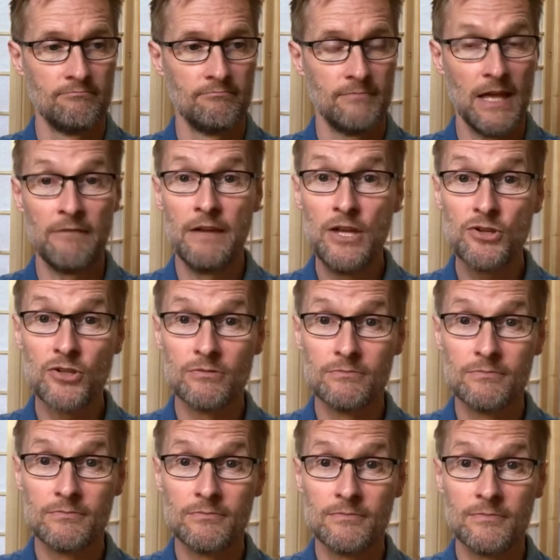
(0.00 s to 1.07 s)
adventure.
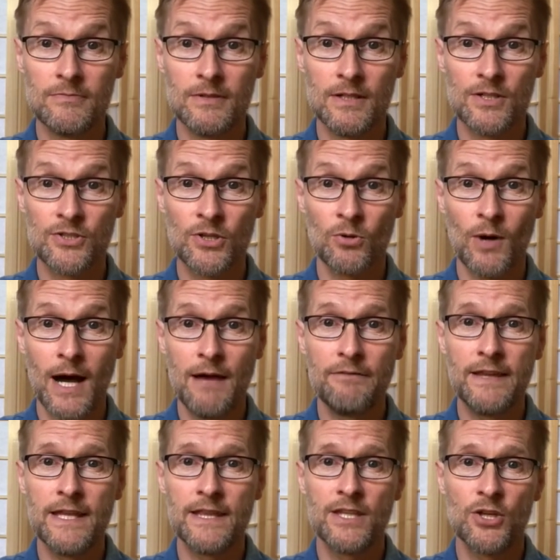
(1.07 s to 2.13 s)
So I
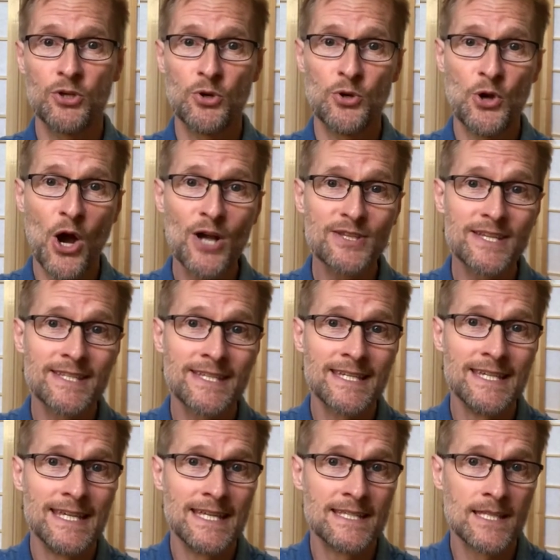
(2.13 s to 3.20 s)
think the
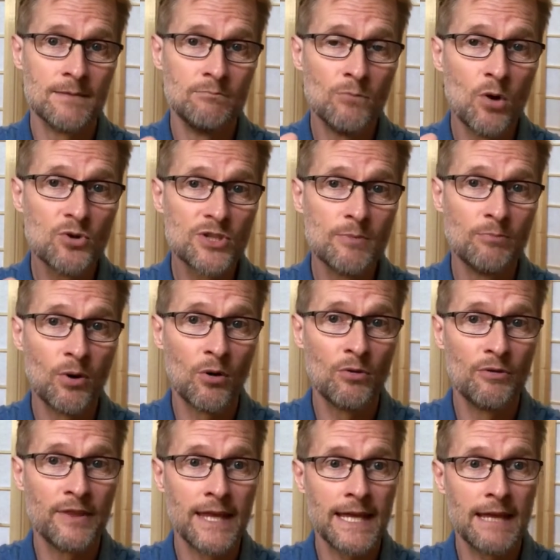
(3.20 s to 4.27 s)
curiosity is the most
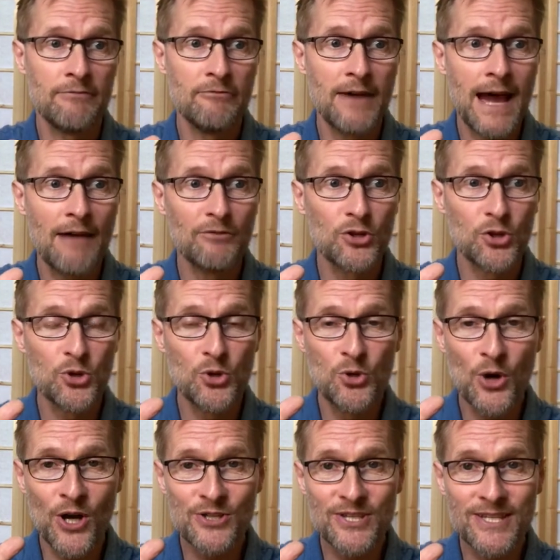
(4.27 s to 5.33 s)
important thing. If we have the
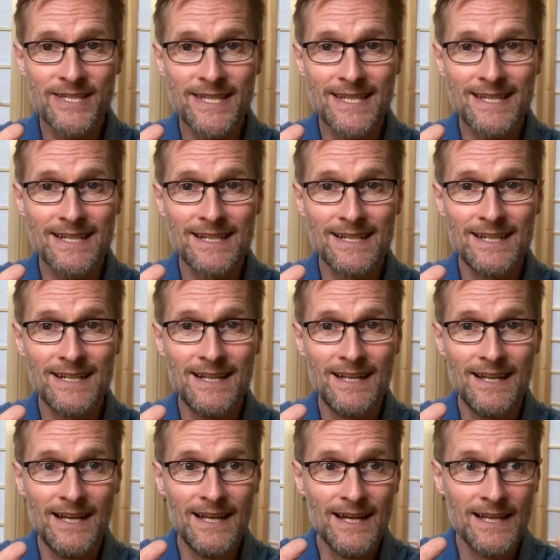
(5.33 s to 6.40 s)
curiosity,
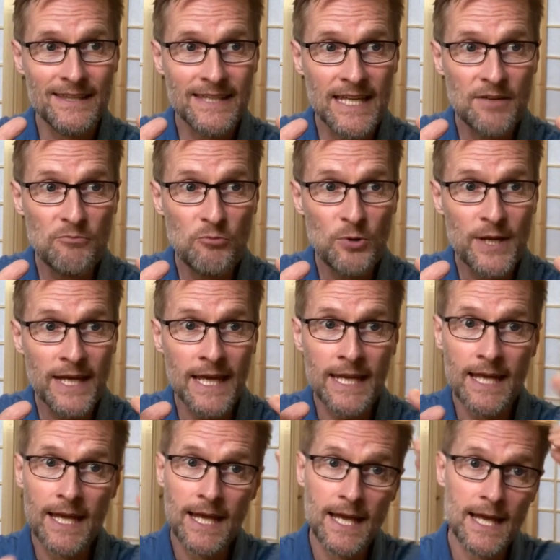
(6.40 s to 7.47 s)
then we
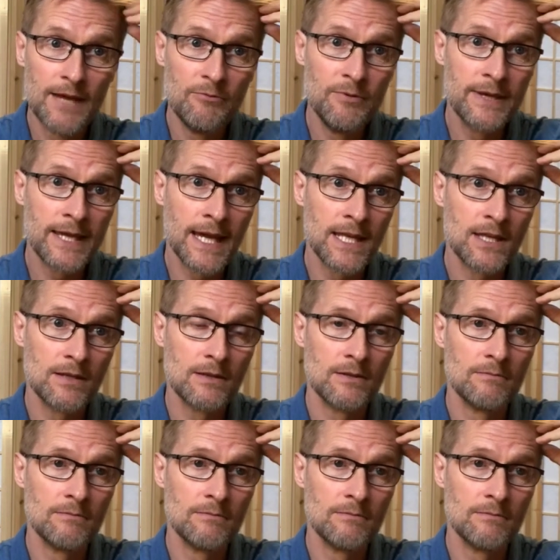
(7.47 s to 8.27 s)
can